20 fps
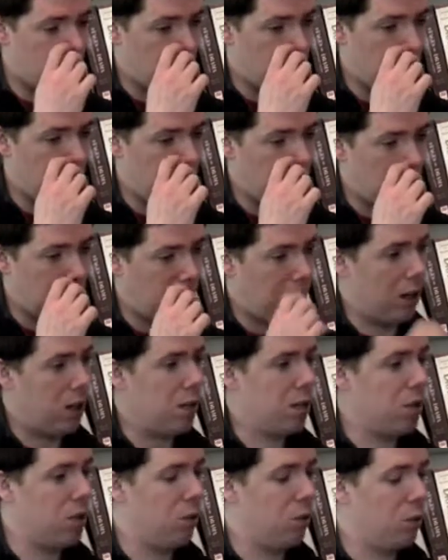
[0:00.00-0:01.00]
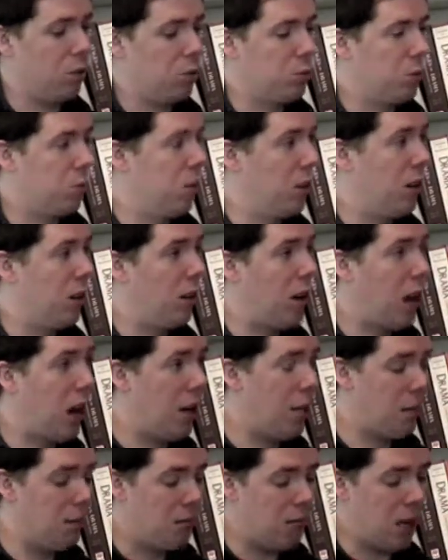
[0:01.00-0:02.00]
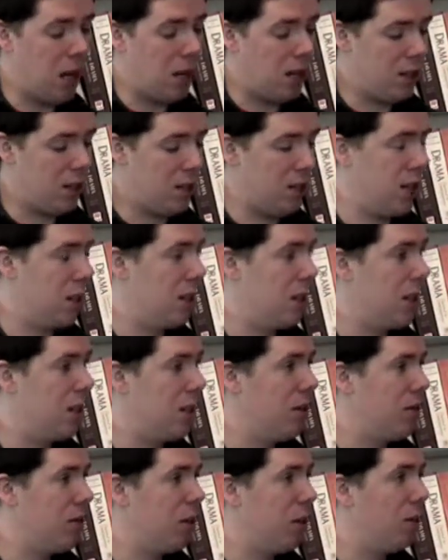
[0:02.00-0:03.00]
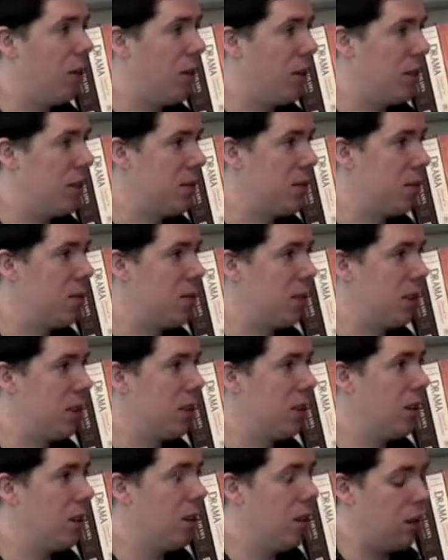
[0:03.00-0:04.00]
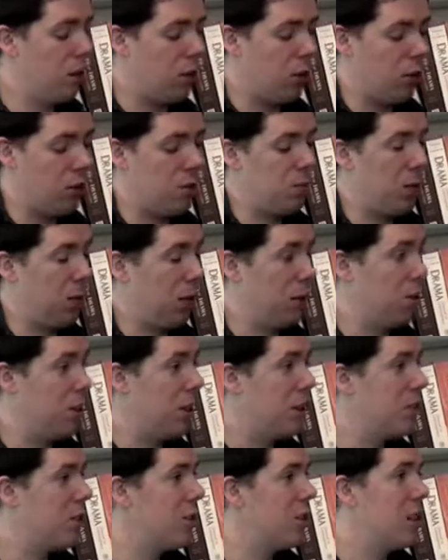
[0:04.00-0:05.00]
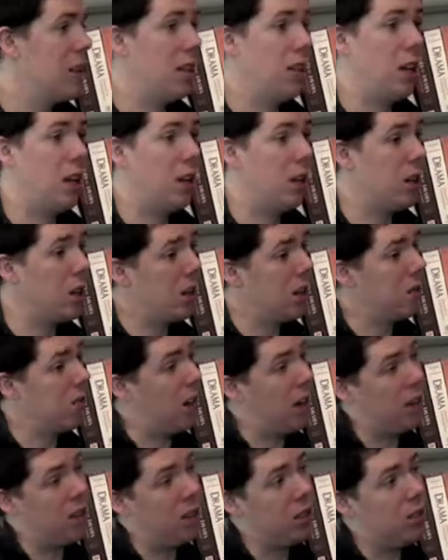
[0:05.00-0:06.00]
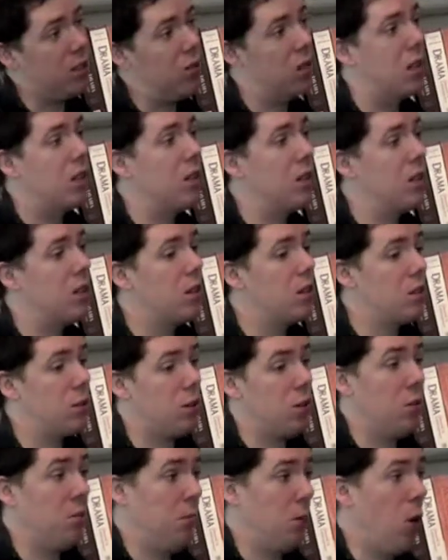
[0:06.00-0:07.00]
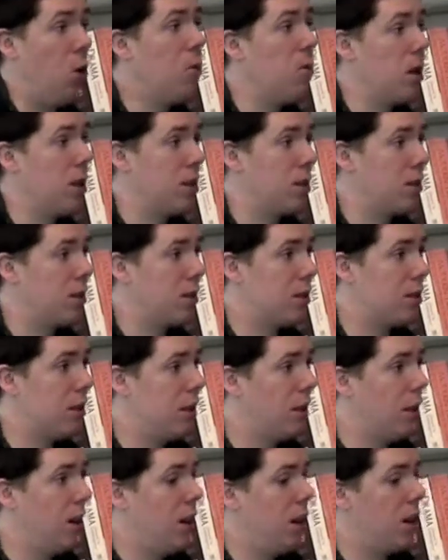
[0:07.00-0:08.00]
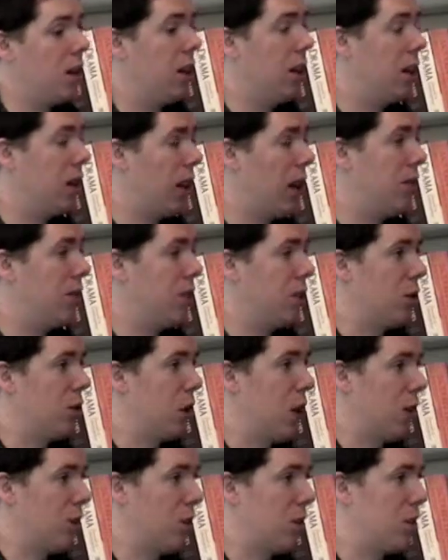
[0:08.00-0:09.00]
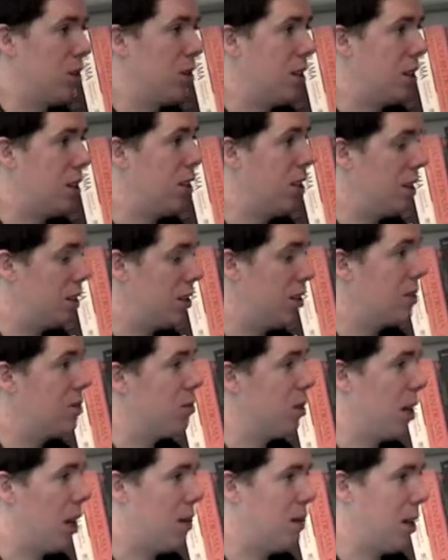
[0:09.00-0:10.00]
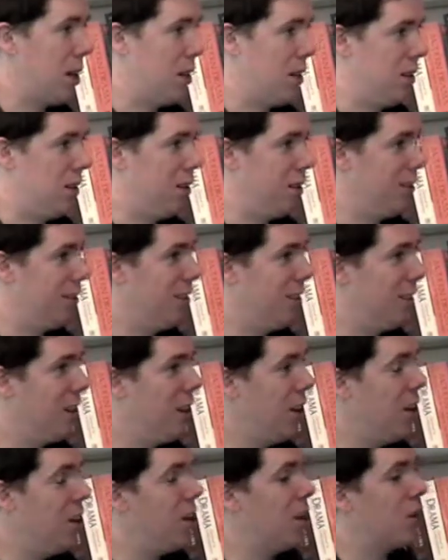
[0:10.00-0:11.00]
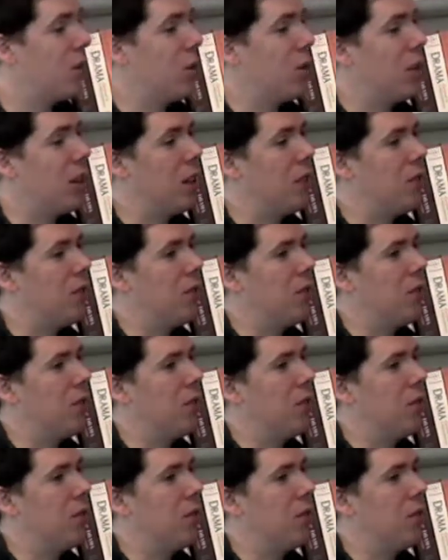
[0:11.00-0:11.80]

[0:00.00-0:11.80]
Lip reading: we were getting ready to do the world premiere, I made a CD full of all this music corresponding to each scene, and in fact to certain moments that I gave to the director and said, "This is what I mean." So that if,